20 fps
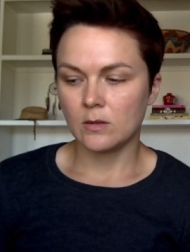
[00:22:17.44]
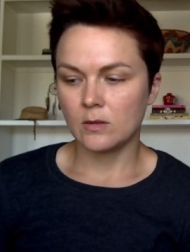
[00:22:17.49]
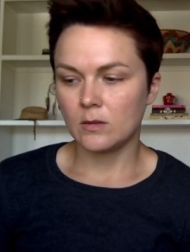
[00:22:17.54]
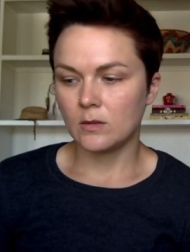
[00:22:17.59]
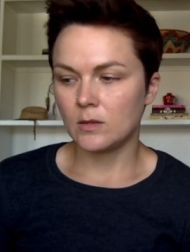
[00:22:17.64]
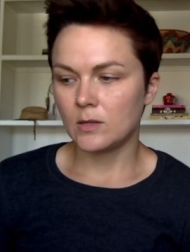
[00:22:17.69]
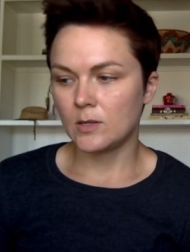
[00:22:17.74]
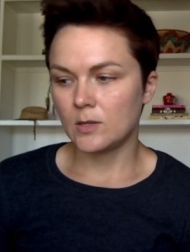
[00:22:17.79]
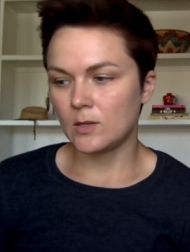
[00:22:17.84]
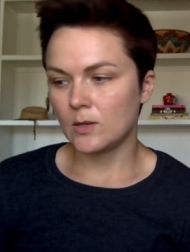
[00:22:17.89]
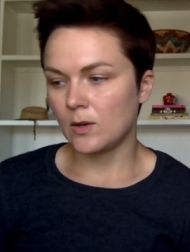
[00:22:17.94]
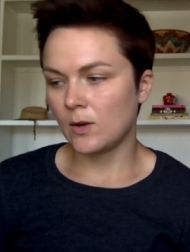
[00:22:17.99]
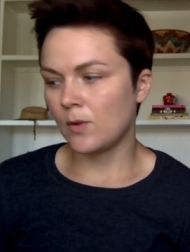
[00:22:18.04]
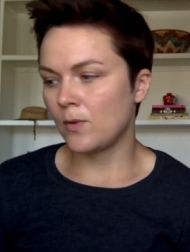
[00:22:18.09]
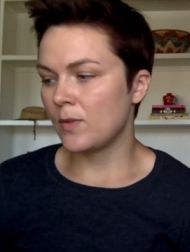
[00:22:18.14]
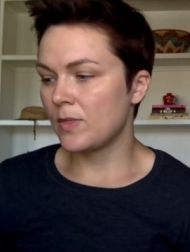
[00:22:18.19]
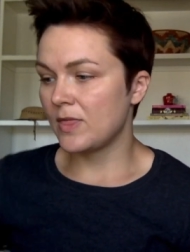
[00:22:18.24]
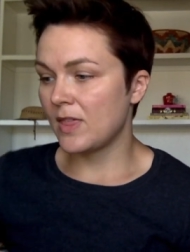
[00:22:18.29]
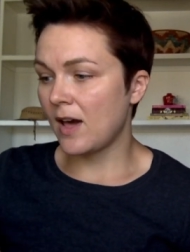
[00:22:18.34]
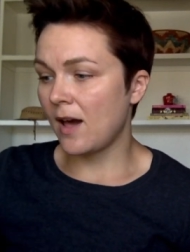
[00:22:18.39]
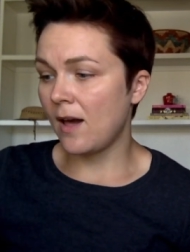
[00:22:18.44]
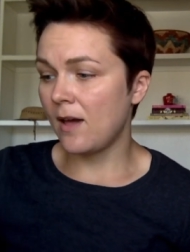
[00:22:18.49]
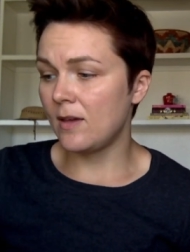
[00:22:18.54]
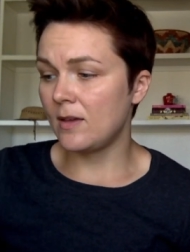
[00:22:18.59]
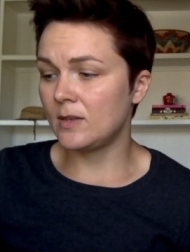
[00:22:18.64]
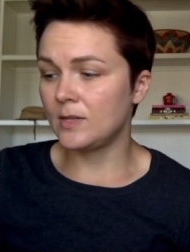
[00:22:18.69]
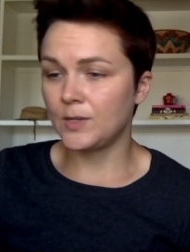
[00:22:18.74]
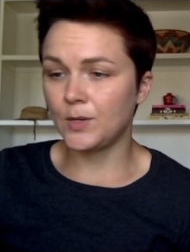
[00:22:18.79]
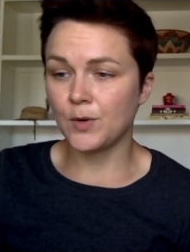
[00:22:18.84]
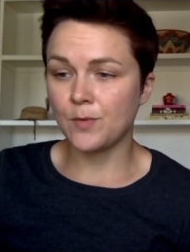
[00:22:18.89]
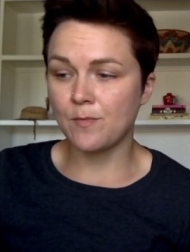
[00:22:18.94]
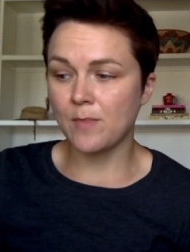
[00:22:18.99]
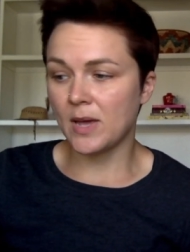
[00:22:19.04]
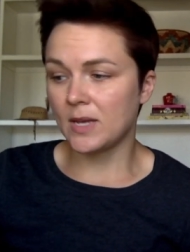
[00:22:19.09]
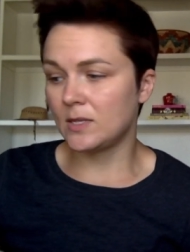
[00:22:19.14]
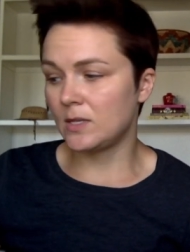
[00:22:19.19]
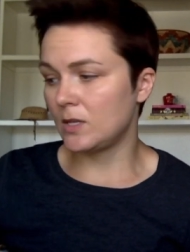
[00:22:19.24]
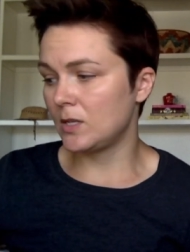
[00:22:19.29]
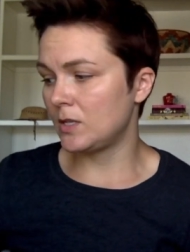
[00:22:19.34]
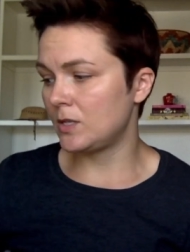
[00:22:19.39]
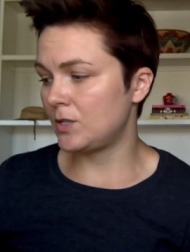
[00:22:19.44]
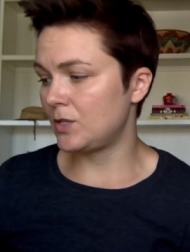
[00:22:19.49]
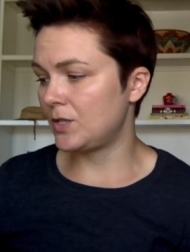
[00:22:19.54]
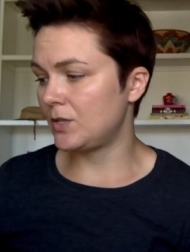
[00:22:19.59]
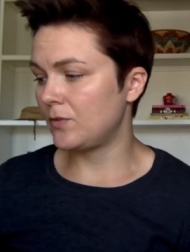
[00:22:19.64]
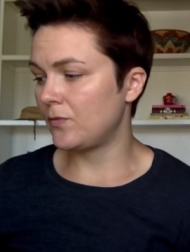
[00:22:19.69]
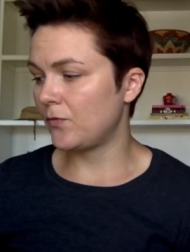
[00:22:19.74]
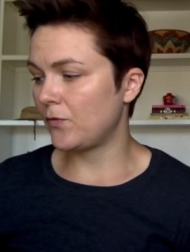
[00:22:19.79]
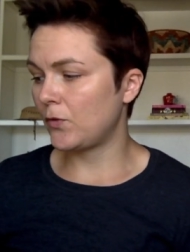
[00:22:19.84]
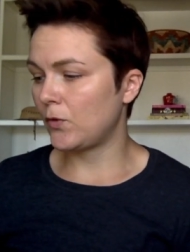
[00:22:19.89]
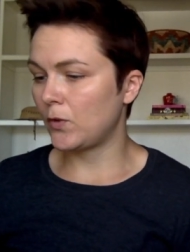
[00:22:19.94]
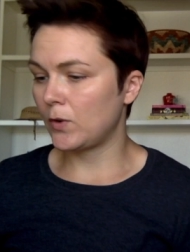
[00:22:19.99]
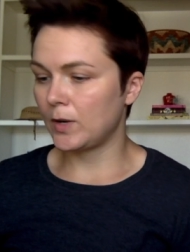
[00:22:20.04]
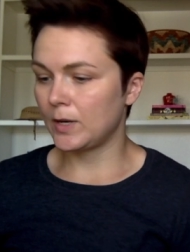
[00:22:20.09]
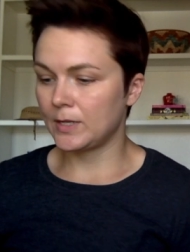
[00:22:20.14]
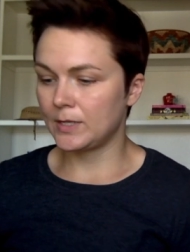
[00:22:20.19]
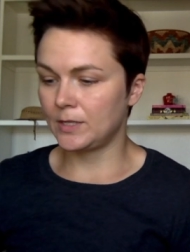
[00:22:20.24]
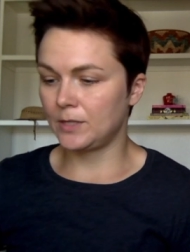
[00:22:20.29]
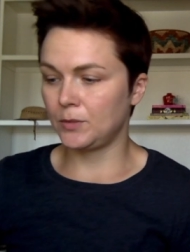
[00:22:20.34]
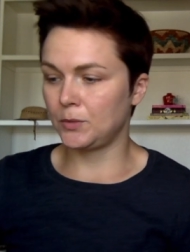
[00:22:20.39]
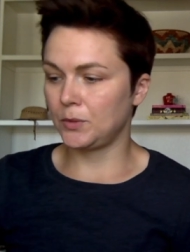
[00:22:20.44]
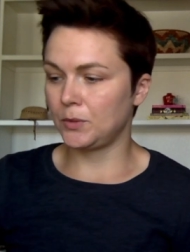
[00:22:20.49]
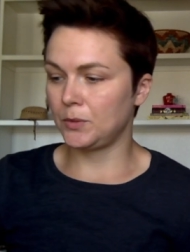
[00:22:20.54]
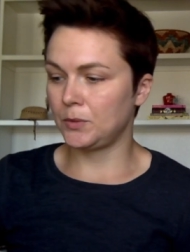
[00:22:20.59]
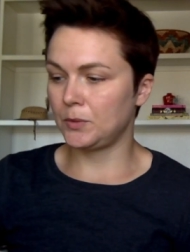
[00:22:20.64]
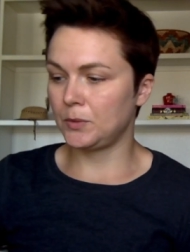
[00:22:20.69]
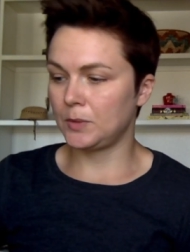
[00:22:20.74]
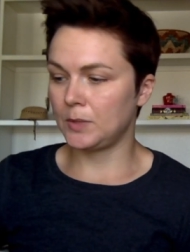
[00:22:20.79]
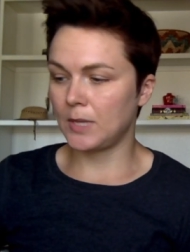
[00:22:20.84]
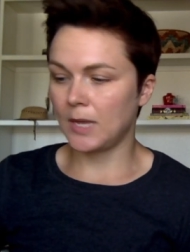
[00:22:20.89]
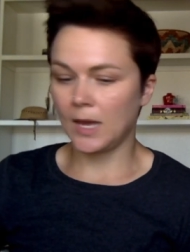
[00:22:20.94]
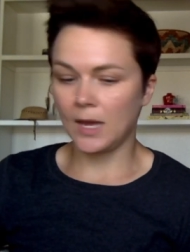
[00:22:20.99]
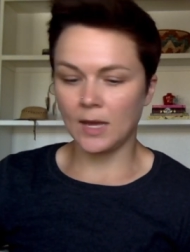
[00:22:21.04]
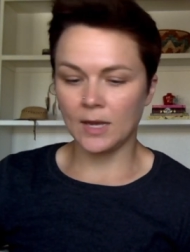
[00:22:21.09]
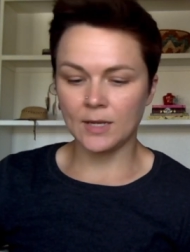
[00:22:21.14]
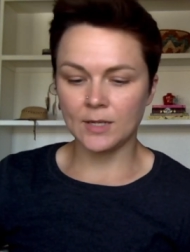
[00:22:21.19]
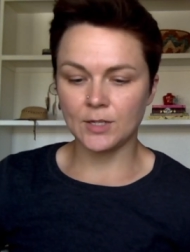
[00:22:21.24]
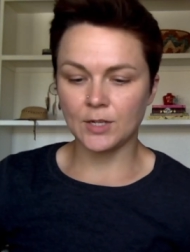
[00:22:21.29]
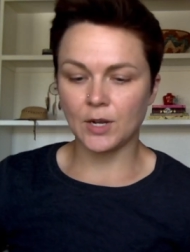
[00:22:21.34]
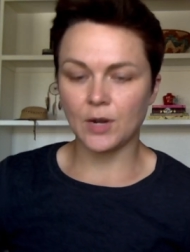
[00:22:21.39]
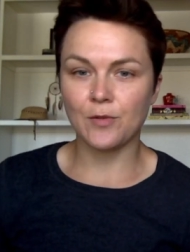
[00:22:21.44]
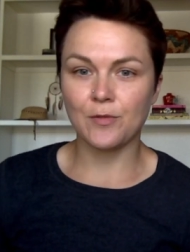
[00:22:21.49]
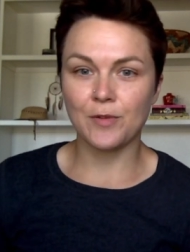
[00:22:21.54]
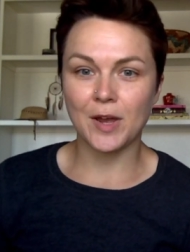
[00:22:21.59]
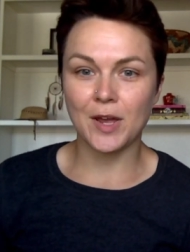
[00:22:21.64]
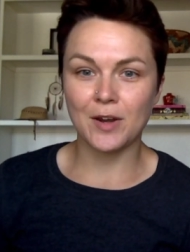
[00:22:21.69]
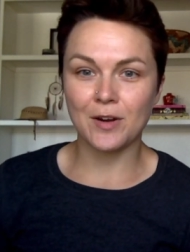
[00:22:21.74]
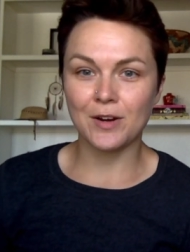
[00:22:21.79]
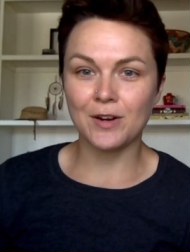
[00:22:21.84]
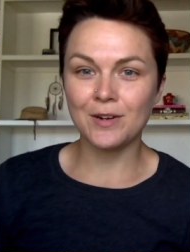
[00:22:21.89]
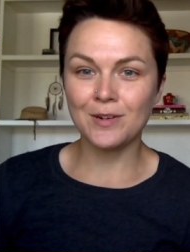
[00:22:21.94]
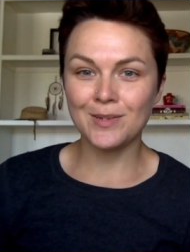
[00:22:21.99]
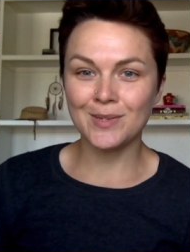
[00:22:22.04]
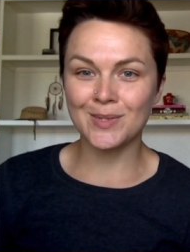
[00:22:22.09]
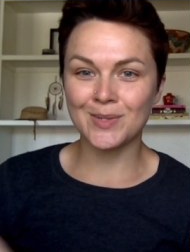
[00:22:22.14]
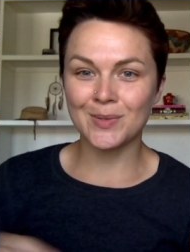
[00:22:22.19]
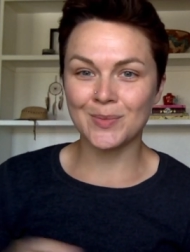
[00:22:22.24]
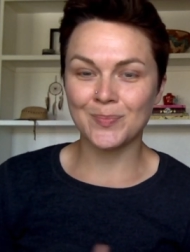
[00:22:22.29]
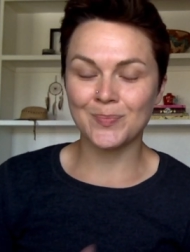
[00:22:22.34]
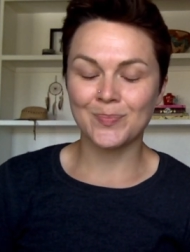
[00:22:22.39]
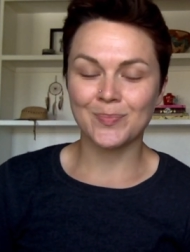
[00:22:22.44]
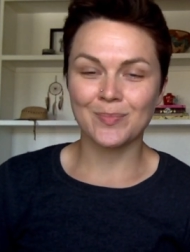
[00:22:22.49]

So that is your message for today, Generators.